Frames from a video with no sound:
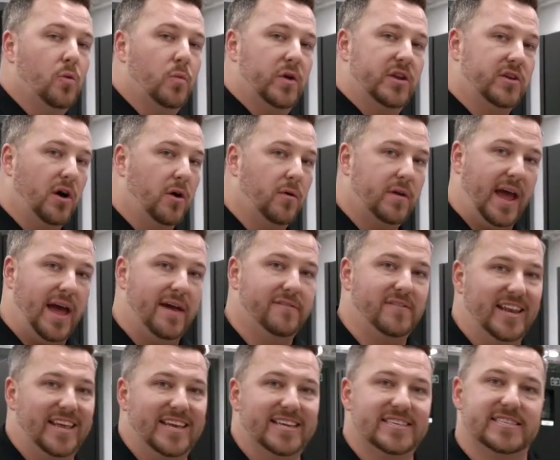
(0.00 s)
We don't
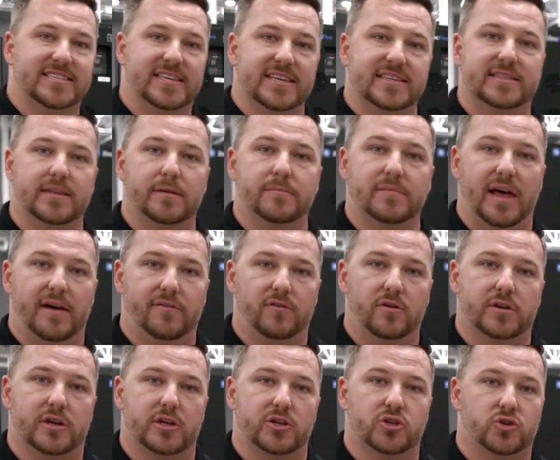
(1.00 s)
have any system
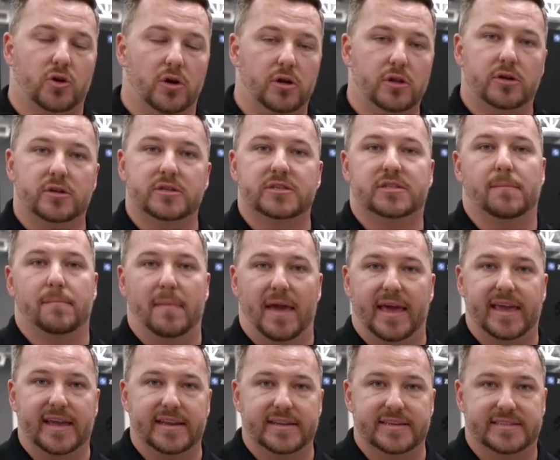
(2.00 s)
level controllers
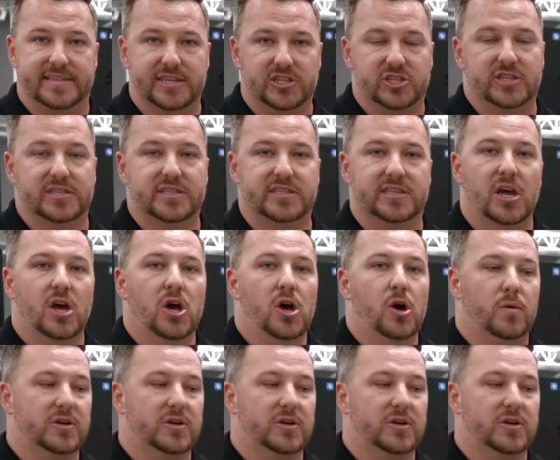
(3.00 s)
making decisions,